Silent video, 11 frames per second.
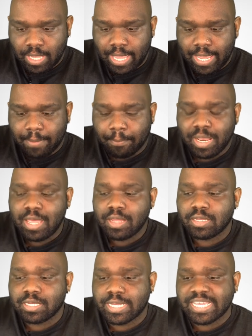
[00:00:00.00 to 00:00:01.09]
And
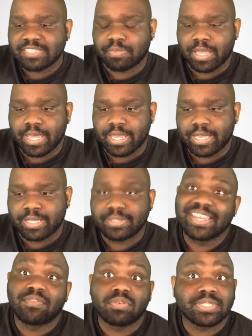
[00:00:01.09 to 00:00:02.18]
Blanca is playing
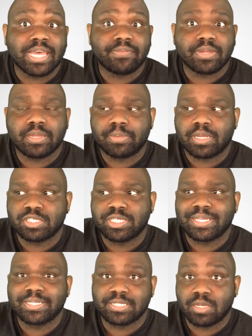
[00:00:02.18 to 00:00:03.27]
devil's advocate because she
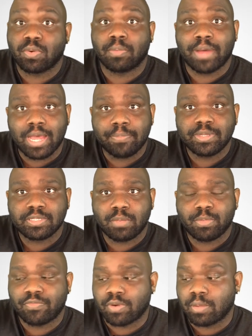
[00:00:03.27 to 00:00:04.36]
can see where Poppy's
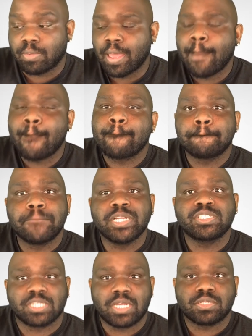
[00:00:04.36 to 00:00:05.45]
coming from, but
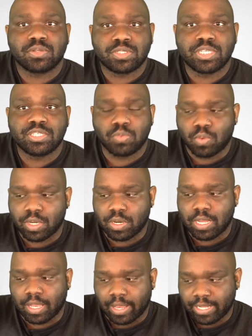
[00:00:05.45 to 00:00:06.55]
she also sees where
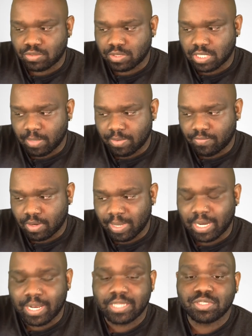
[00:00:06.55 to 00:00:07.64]
Electra's coming from. And
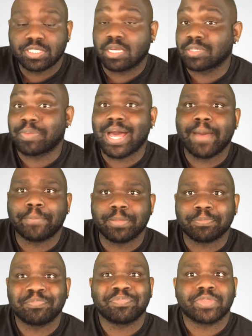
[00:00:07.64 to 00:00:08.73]
Electra tells Poppy,
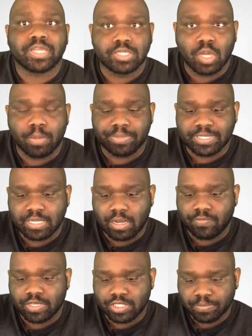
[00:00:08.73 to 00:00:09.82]
don't be
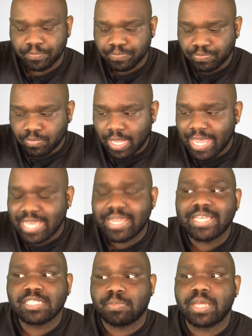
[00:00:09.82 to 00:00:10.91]
selfish. And they
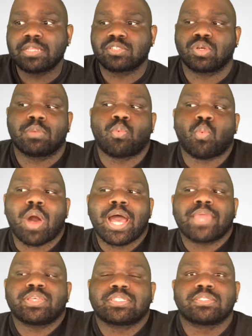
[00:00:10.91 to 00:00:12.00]
explained it to him why
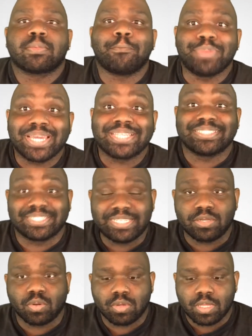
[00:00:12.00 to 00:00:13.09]
this is a big
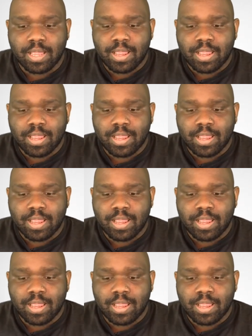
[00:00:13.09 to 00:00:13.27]
deal